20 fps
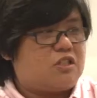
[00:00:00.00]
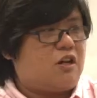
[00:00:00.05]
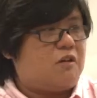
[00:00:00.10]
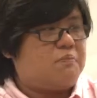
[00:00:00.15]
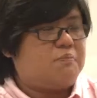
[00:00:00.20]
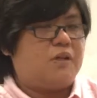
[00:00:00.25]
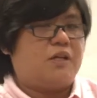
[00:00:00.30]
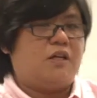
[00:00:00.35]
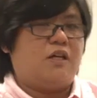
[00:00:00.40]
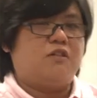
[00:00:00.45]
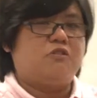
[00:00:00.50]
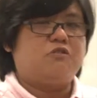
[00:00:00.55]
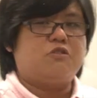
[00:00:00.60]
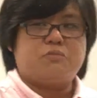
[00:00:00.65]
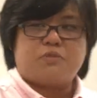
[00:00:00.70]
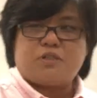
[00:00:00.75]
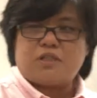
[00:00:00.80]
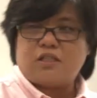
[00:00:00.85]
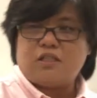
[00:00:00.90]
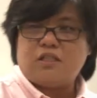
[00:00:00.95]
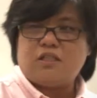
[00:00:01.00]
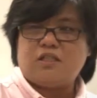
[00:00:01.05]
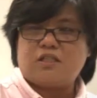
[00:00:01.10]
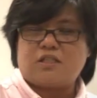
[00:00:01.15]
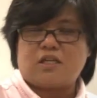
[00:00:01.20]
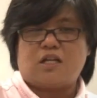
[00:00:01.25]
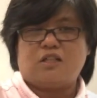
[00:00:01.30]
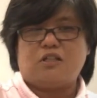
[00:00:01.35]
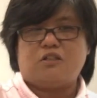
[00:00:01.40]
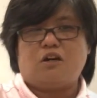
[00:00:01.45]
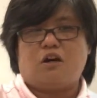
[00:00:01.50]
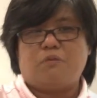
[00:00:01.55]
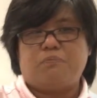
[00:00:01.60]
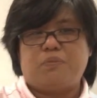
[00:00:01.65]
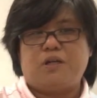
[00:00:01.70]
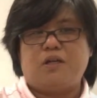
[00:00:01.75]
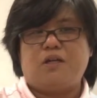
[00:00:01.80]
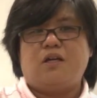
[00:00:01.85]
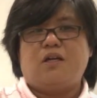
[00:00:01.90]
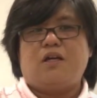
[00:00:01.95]
topic, and group C, this other
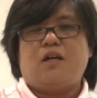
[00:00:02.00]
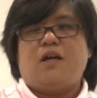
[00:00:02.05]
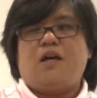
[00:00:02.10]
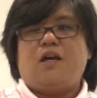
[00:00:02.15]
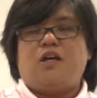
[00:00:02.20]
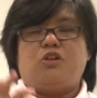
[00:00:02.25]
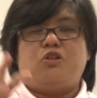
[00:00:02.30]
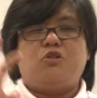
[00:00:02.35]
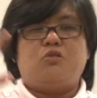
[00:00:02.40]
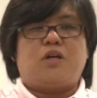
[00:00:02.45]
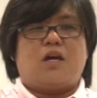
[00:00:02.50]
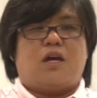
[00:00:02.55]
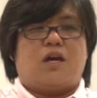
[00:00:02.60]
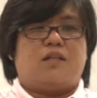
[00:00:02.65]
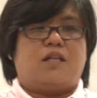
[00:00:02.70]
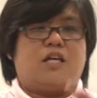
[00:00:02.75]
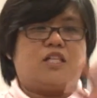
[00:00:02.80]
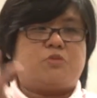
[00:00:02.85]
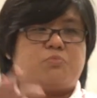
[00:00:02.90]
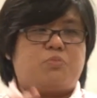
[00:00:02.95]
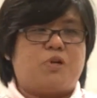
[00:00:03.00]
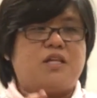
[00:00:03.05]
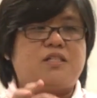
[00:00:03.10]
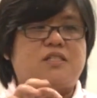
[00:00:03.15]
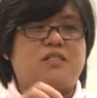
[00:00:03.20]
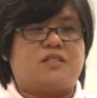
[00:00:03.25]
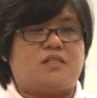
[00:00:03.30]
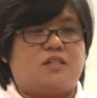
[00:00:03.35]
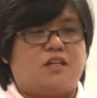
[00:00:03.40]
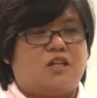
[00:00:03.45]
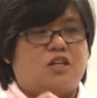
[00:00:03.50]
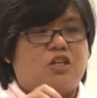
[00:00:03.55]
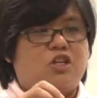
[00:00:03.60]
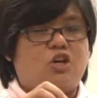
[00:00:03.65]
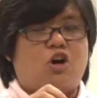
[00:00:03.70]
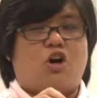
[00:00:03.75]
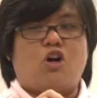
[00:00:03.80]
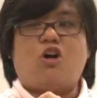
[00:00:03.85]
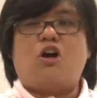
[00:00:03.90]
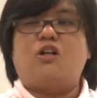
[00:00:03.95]
topic. You can express
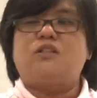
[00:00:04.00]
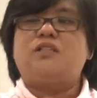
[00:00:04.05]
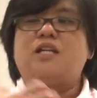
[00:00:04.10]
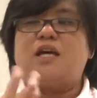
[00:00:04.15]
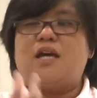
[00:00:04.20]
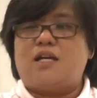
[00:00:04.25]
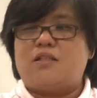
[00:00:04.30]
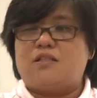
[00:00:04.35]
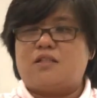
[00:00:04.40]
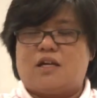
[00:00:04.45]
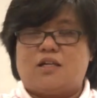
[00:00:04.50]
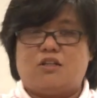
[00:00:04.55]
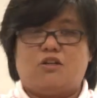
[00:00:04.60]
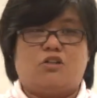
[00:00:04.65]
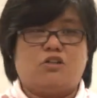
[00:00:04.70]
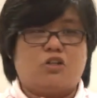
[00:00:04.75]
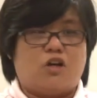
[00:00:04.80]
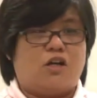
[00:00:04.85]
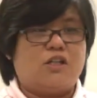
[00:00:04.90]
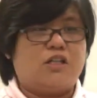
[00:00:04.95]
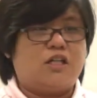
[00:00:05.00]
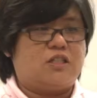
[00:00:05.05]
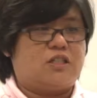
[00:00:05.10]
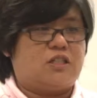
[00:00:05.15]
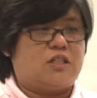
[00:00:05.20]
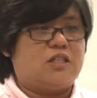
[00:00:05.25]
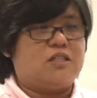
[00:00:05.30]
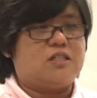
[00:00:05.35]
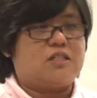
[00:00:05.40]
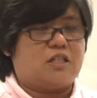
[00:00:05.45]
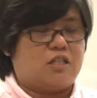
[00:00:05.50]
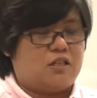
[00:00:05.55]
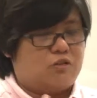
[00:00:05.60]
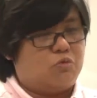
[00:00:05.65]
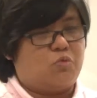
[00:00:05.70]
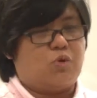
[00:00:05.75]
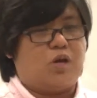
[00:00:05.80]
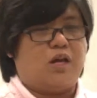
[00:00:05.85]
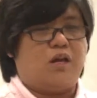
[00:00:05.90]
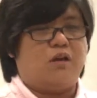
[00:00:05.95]
your content and your knowledge in
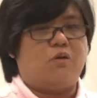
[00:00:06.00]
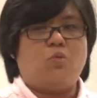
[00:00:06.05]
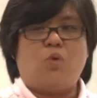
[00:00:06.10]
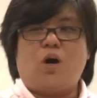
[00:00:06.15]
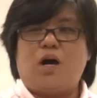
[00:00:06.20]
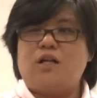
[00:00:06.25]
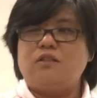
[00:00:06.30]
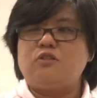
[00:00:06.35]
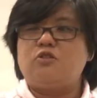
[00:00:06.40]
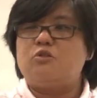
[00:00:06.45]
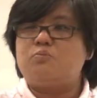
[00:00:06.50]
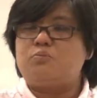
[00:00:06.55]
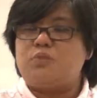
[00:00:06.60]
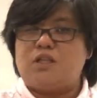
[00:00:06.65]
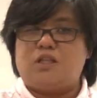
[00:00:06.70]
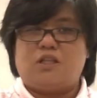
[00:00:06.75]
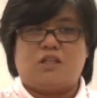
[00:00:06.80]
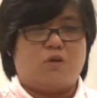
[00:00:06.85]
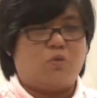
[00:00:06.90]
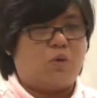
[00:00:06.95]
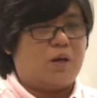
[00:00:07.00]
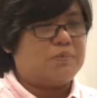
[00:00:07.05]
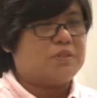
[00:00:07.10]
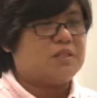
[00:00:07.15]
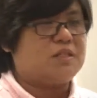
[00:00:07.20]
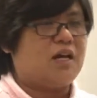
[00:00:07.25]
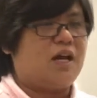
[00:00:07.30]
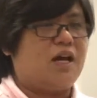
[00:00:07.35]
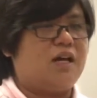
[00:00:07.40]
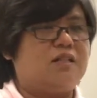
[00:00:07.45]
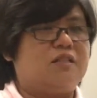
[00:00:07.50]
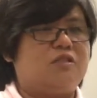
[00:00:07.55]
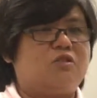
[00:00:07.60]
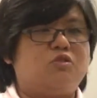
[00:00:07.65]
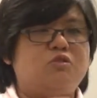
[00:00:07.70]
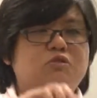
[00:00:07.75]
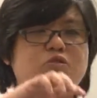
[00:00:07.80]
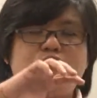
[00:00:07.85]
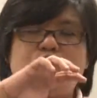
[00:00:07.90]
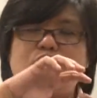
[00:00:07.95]
certain way. One could be in a website.
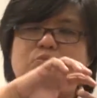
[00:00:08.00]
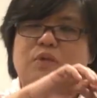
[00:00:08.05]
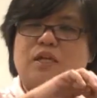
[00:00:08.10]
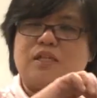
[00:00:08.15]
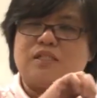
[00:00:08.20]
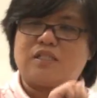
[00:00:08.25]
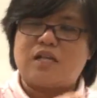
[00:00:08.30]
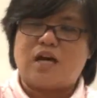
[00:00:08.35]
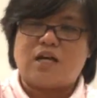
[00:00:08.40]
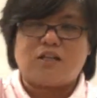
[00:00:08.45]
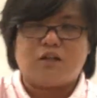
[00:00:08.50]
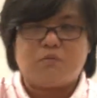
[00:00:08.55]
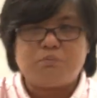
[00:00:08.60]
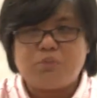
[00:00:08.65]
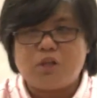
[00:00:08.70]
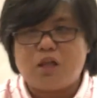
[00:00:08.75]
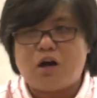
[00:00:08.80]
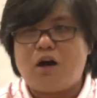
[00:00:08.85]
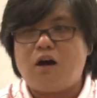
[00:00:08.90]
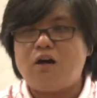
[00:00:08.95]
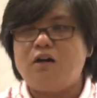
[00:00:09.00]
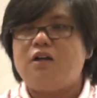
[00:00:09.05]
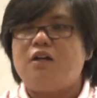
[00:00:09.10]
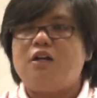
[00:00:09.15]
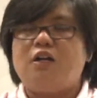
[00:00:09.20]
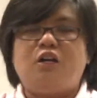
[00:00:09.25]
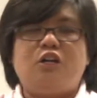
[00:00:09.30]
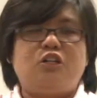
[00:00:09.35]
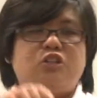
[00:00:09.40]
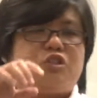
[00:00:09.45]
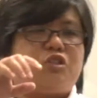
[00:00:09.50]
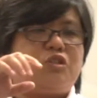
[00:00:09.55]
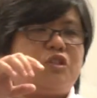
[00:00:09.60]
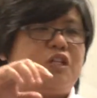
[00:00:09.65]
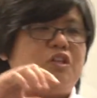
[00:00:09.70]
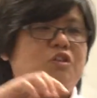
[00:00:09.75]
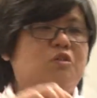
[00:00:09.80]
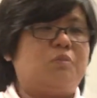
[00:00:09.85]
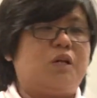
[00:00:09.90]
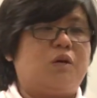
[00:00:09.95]
Two, you may start a blog.
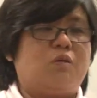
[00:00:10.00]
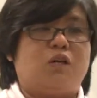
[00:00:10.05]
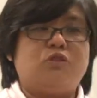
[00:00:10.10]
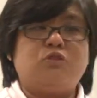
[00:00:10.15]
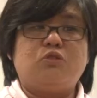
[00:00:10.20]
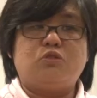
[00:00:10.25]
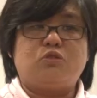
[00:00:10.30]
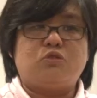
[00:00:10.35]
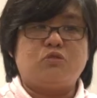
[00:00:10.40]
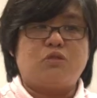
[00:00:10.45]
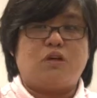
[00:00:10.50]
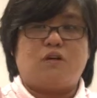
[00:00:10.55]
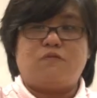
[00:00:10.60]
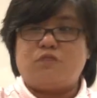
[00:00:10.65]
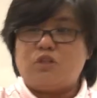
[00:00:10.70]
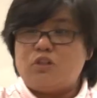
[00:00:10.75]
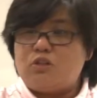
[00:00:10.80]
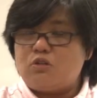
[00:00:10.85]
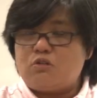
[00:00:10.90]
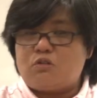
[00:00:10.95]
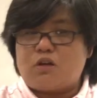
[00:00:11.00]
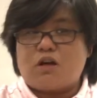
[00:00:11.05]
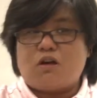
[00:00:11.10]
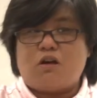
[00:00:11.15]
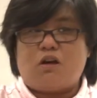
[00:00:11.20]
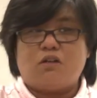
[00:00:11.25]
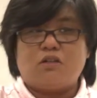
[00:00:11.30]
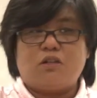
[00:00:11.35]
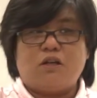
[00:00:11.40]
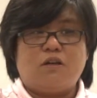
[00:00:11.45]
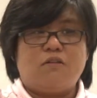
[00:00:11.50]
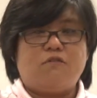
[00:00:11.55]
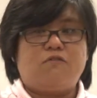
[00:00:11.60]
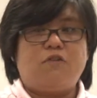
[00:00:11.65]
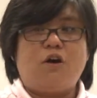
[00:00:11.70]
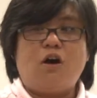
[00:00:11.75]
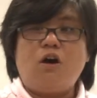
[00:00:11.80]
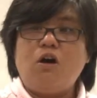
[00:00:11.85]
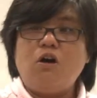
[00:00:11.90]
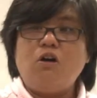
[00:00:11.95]
Three, you may want to do a video recording.
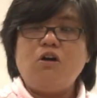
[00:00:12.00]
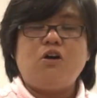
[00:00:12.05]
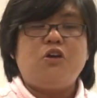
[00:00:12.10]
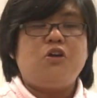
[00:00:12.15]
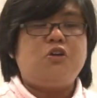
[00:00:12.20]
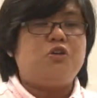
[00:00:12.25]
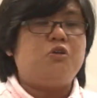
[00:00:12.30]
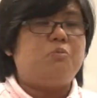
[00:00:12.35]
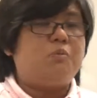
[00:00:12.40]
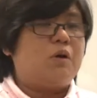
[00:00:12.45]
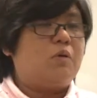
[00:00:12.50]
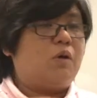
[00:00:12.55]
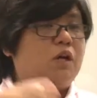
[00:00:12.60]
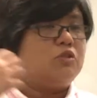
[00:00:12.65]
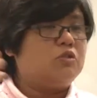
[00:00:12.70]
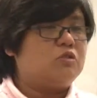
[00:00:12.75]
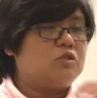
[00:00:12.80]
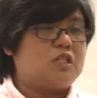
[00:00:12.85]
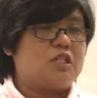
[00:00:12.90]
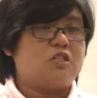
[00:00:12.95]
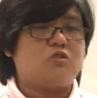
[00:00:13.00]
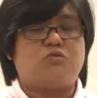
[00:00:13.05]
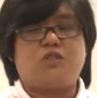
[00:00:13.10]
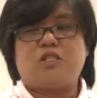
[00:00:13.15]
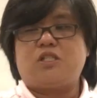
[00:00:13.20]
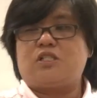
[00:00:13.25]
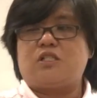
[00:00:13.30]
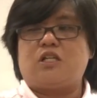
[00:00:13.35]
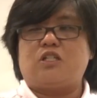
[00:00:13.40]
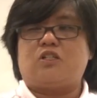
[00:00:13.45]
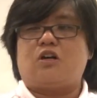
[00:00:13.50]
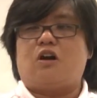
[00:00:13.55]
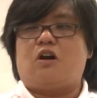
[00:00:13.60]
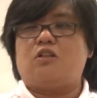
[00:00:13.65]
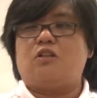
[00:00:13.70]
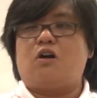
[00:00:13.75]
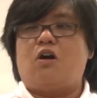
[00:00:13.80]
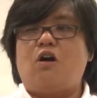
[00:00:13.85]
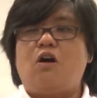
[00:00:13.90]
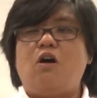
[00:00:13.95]
Four, you may want to just research
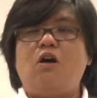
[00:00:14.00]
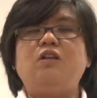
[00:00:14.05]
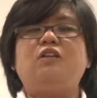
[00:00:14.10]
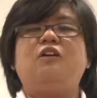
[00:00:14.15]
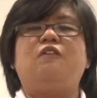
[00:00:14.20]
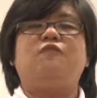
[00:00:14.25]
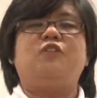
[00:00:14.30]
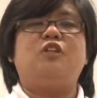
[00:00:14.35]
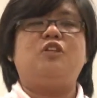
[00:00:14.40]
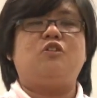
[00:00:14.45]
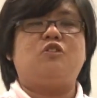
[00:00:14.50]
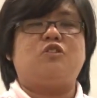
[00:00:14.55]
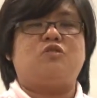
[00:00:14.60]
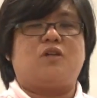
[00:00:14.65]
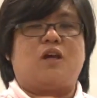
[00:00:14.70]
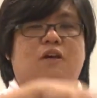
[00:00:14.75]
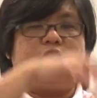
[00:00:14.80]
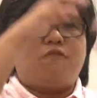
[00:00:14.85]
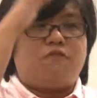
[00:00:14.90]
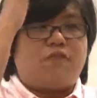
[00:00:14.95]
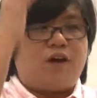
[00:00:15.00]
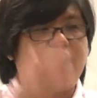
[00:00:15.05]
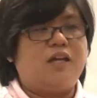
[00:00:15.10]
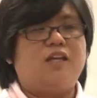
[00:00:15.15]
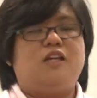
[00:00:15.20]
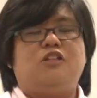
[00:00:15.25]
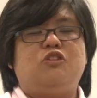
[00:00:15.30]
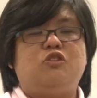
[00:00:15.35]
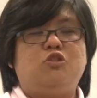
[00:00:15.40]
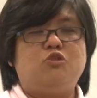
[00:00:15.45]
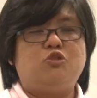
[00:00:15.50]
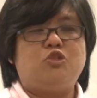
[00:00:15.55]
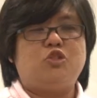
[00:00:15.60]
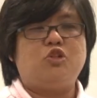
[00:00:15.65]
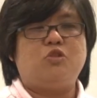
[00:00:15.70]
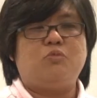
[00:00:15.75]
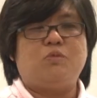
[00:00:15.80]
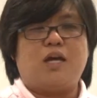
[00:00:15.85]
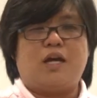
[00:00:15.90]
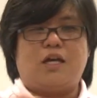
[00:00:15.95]
on all the videos you can find in
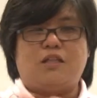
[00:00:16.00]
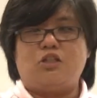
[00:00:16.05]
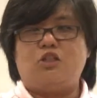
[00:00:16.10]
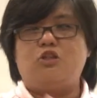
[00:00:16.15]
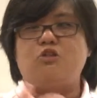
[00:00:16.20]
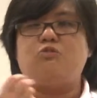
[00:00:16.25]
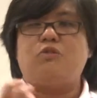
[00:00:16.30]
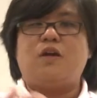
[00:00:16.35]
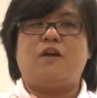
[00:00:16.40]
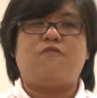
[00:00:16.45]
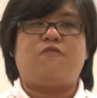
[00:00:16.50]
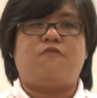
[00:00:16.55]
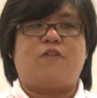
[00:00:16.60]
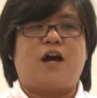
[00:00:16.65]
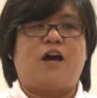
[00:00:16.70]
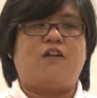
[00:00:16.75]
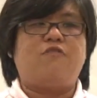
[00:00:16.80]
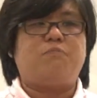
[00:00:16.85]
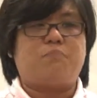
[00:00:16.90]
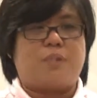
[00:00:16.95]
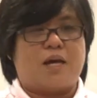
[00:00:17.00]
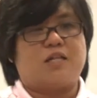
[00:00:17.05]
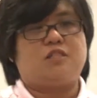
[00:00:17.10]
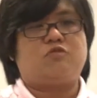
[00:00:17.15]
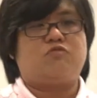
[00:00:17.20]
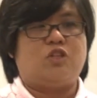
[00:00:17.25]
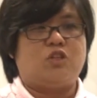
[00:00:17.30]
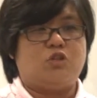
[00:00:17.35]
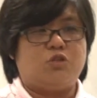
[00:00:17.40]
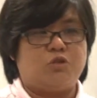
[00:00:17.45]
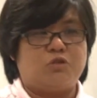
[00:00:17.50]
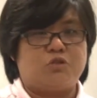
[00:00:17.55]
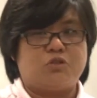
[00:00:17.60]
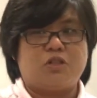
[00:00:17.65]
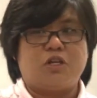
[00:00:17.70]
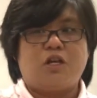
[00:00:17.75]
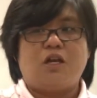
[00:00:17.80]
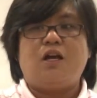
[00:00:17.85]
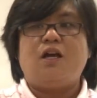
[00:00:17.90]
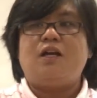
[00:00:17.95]
YouTube and curate five best
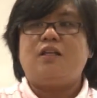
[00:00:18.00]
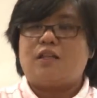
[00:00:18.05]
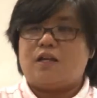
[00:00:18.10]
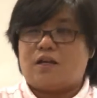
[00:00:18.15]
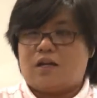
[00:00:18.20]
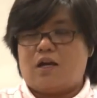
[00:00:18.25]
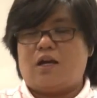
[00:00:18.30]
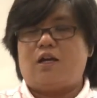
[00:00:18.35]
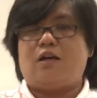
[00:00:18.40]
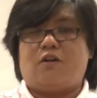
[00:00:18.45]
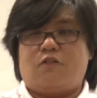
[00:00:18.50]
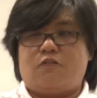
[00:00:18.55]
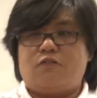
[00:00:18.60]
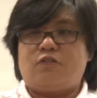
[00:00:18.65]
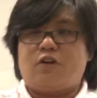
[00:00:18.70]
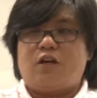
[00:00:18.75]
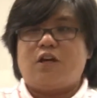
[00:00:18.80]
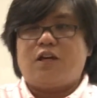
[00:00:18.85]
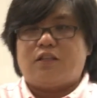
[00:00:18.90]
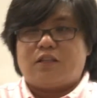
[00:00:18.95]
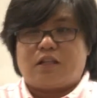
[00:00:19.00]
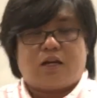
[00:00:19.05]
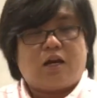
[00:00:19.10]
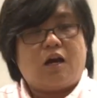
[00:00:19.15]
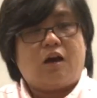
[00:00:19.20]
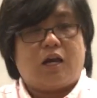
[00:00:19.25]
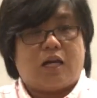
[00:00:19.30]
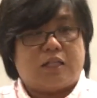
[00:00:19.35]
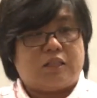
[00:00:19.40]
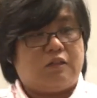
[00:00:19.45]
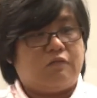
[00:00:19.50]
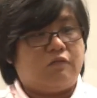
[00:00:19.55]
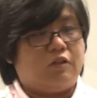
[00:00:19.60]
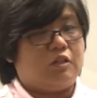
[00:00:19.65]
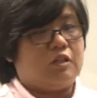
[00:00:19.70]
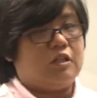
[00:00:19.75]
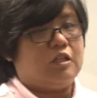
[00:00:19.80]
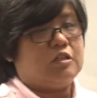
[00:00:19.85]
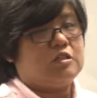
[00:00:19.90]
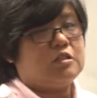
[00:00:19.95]
videos, that kind of, that kind of
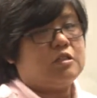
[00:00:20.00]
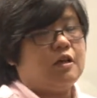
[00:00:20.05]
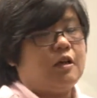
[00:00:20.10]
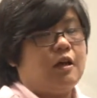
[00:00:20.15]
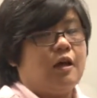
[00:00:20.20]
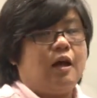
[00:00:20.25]
activities.